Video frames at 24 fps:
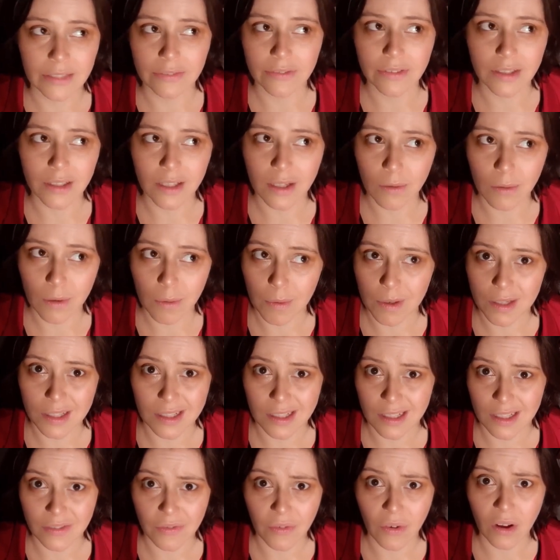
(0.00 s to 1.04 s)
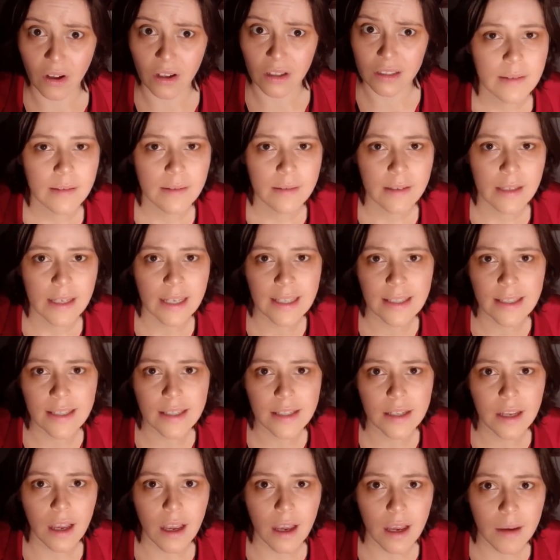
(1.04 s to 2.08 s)
even though it wasn't his fault.
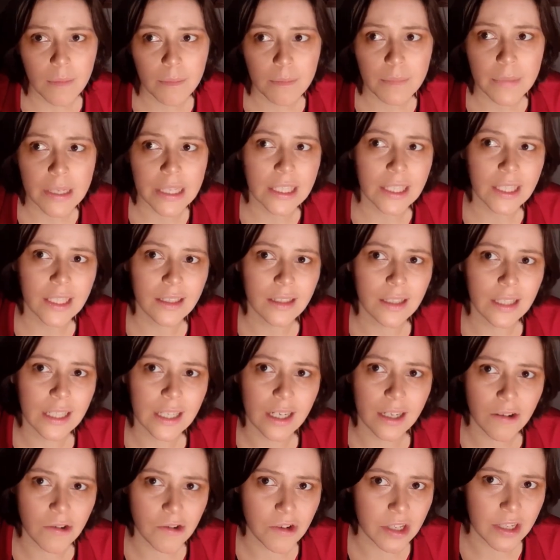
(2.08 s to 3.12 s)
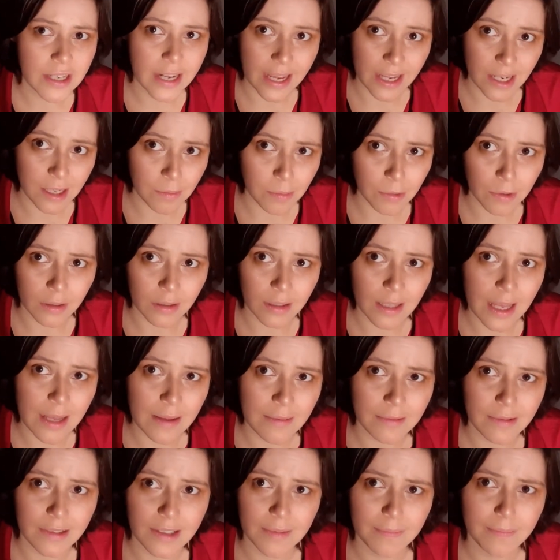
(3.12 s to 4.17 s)
It's immediately understandable
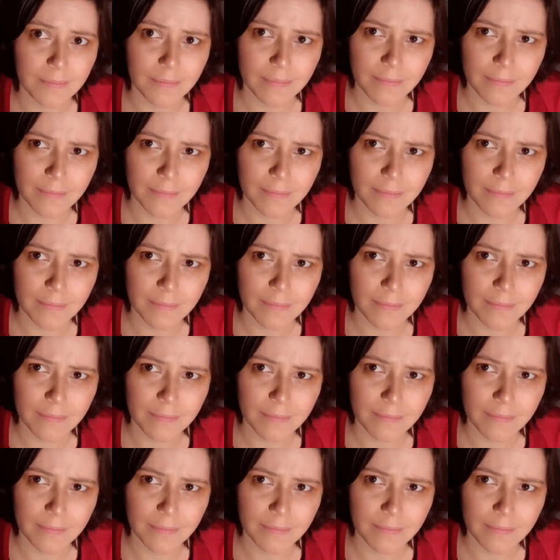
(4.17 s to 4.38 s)
and